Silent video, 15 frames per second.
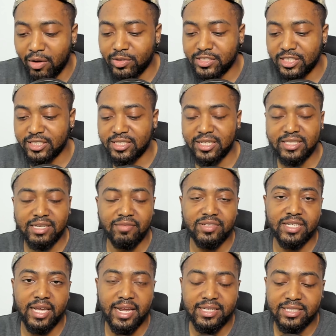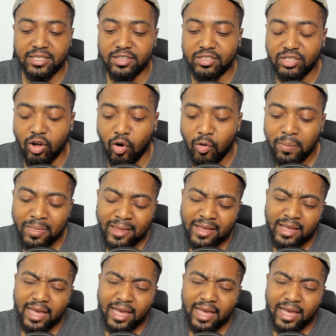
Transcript: was 16, 17, 18 years old,